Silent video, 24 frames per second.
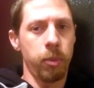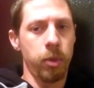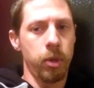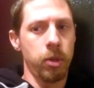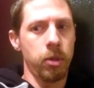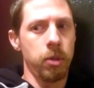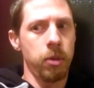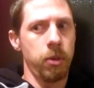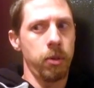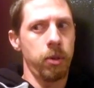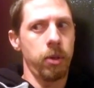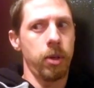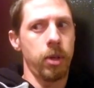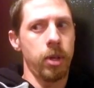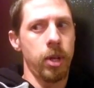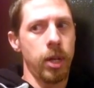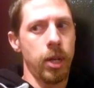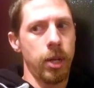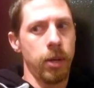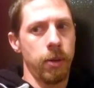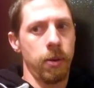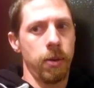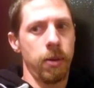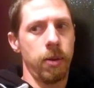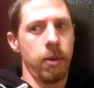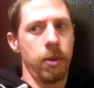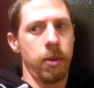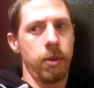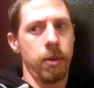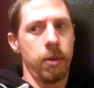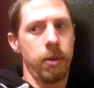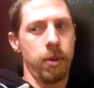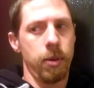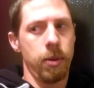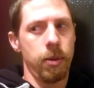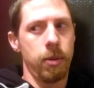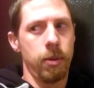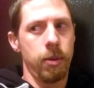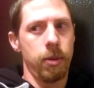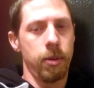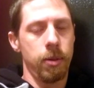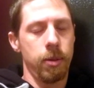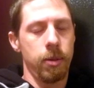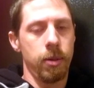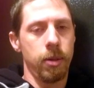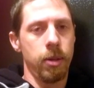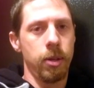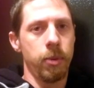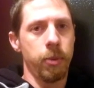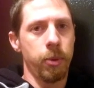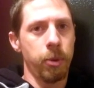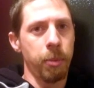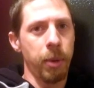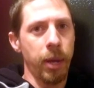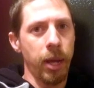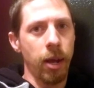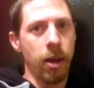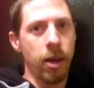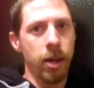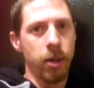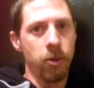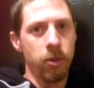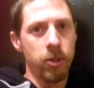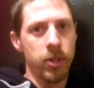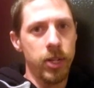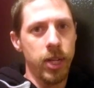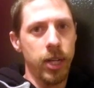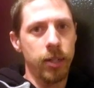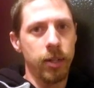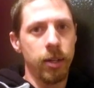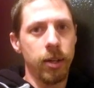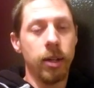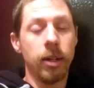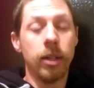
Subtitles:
and you're kind of like, you don't want to make eye contact.